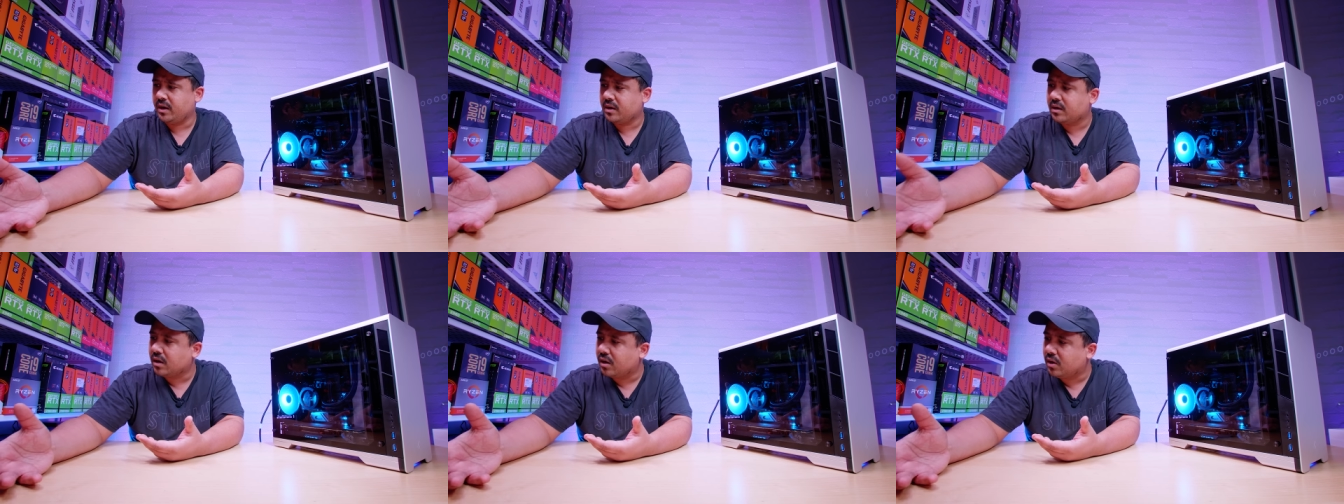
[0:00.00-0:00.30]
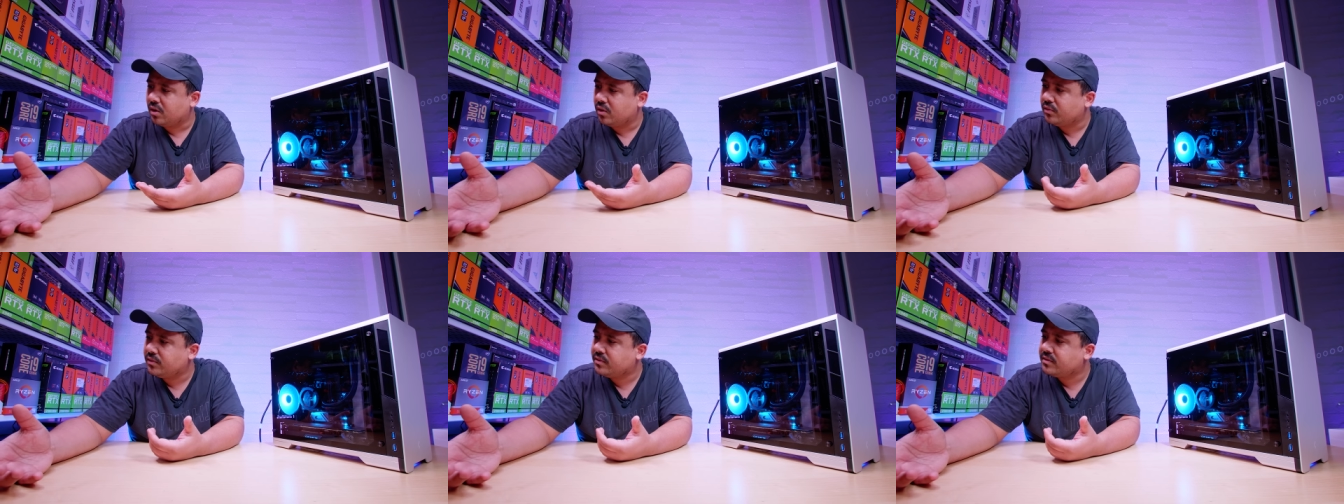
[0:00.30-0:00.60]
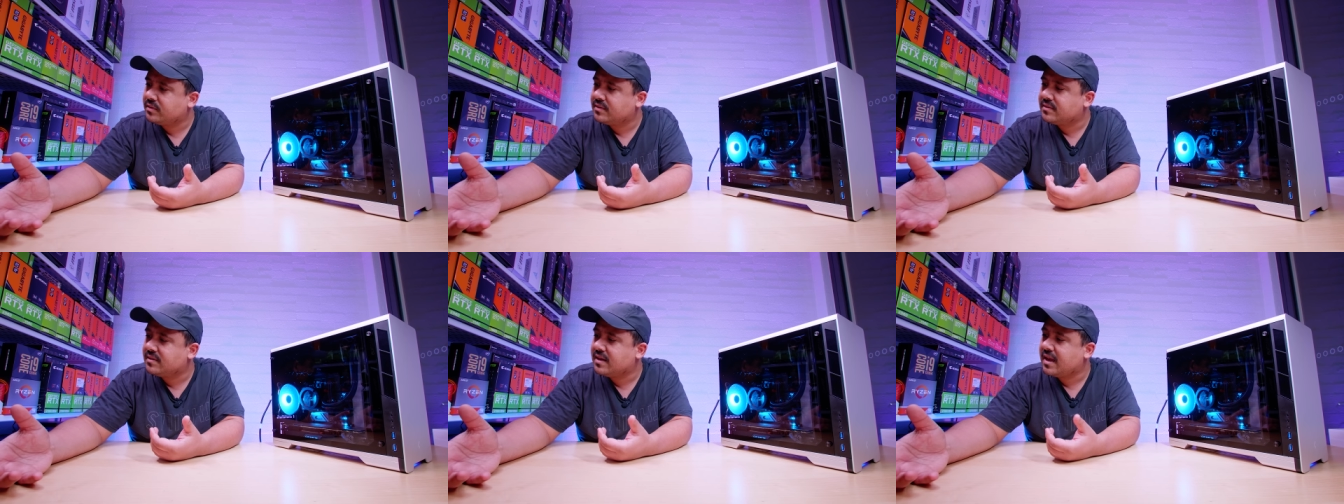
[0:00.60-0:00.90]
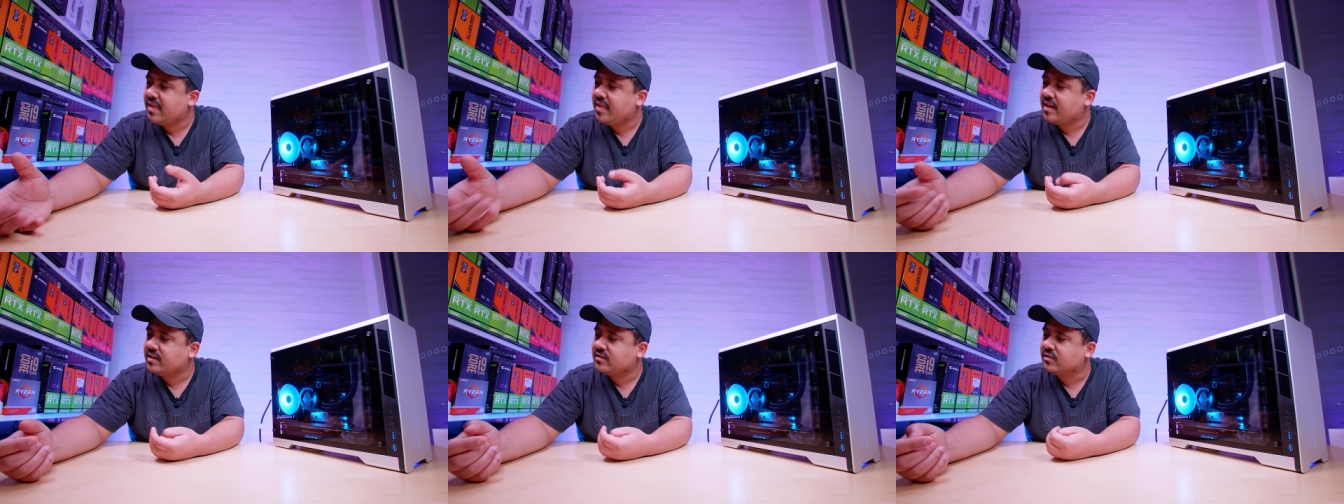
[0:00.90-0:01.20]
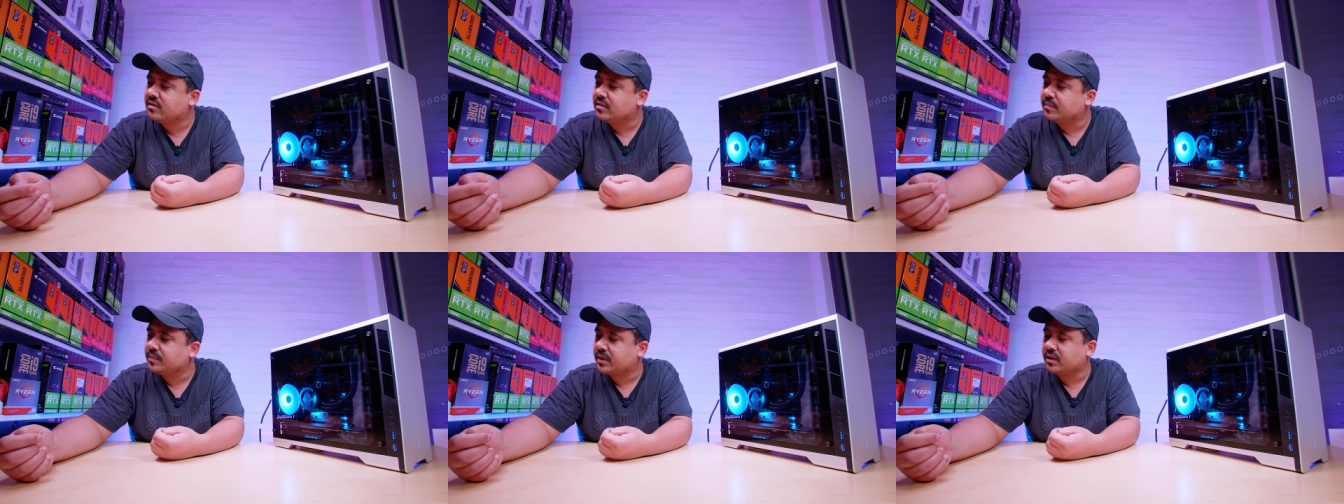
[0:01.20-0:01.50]
Gold, yeah, that's
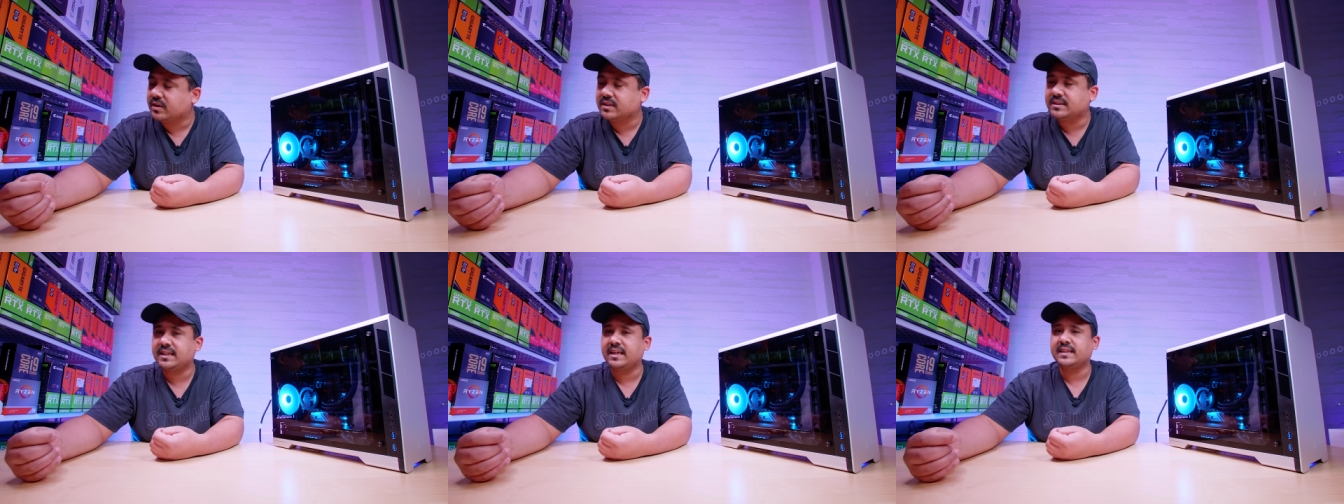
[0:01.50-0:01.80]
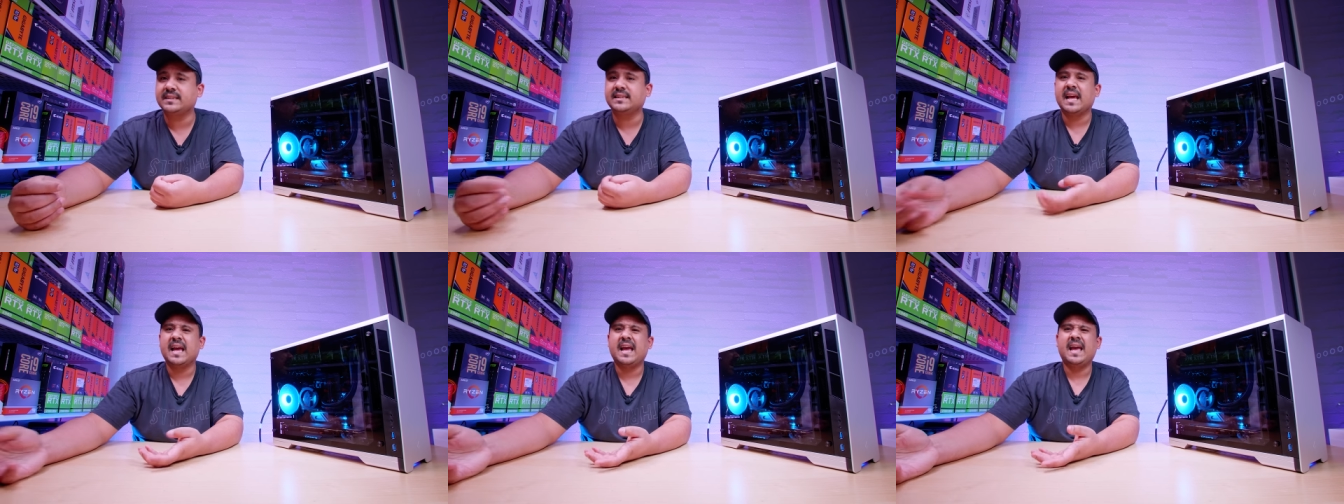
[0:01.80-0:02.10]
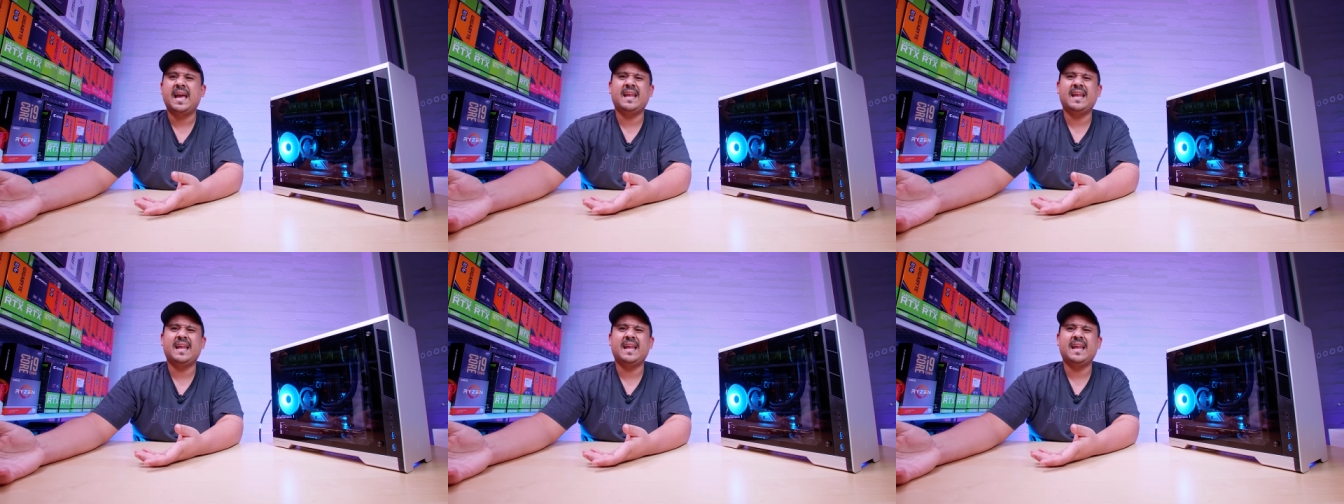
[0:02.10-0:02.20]
what the box says.